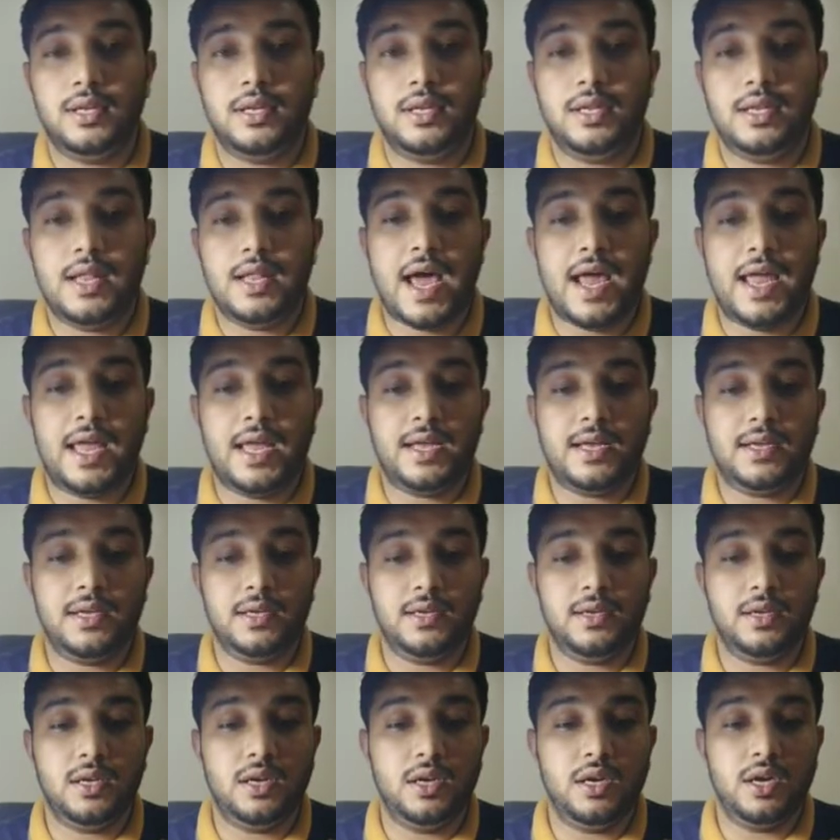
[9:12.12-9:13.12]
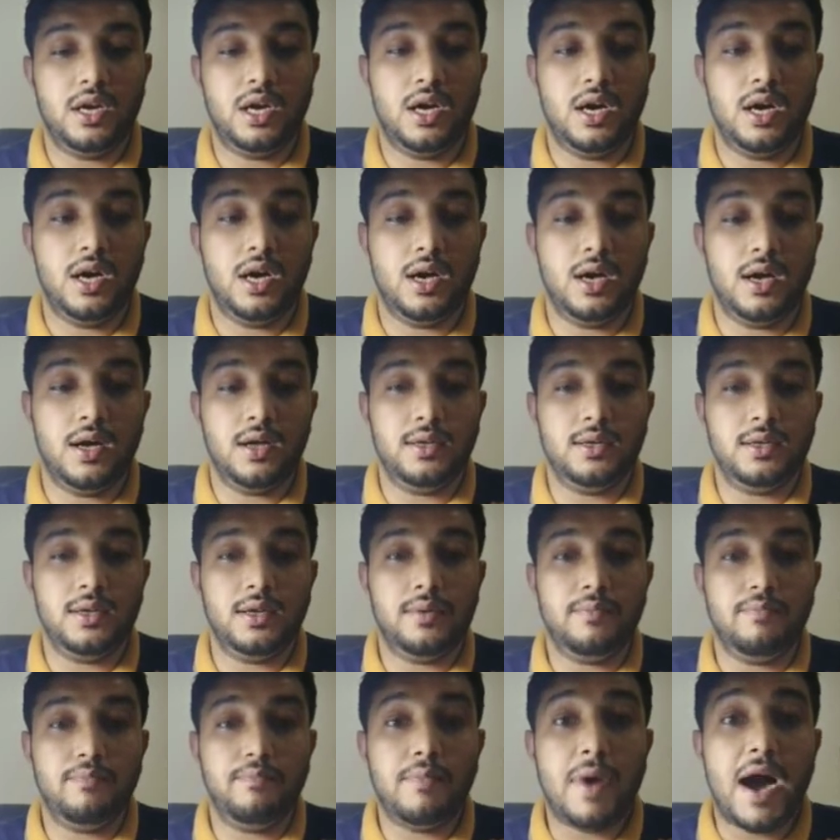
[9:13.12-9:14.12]
like
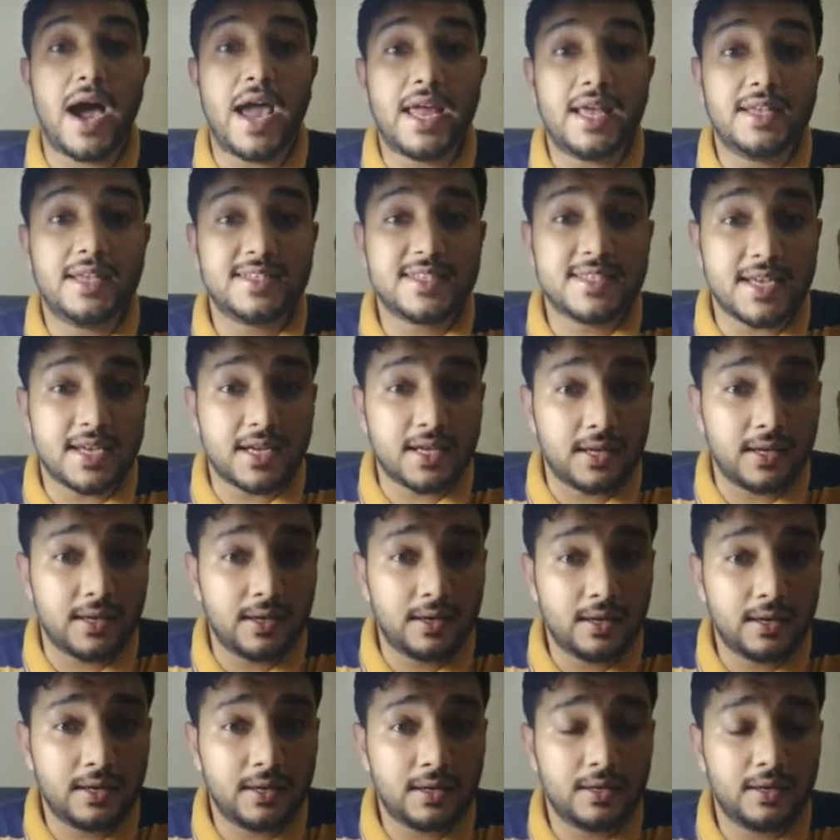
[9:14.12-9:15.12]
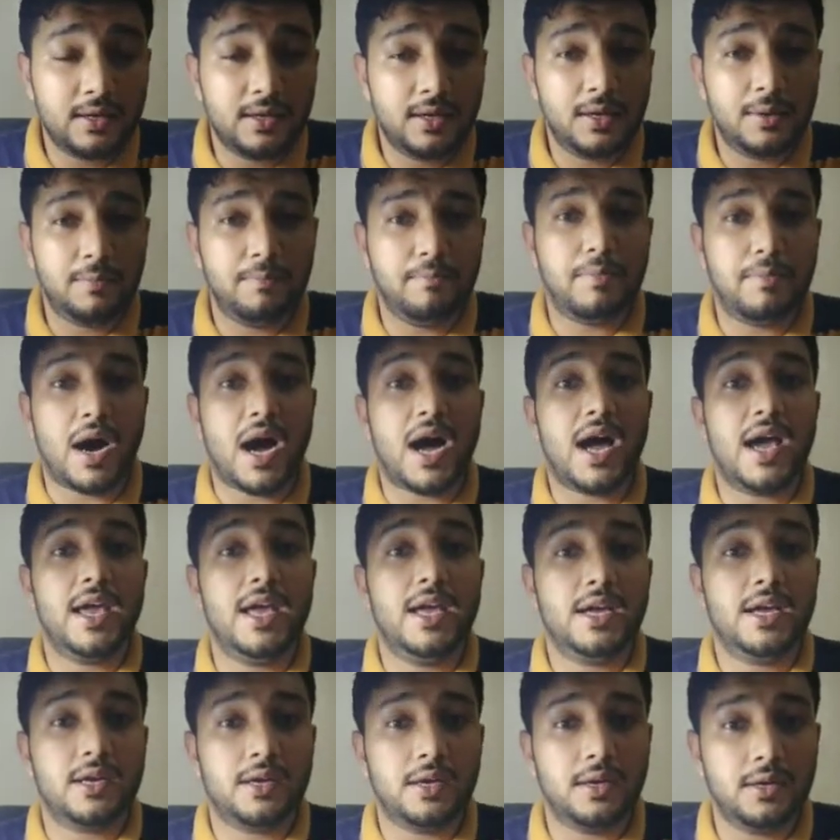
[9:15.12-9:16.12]
bicycle,
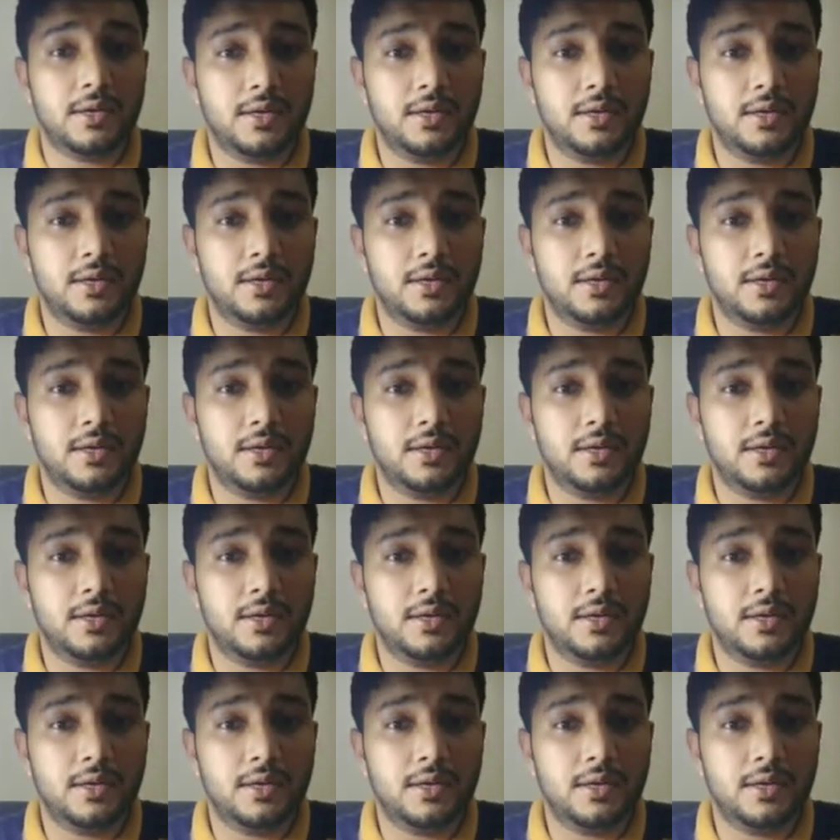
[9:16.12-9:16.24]
bike,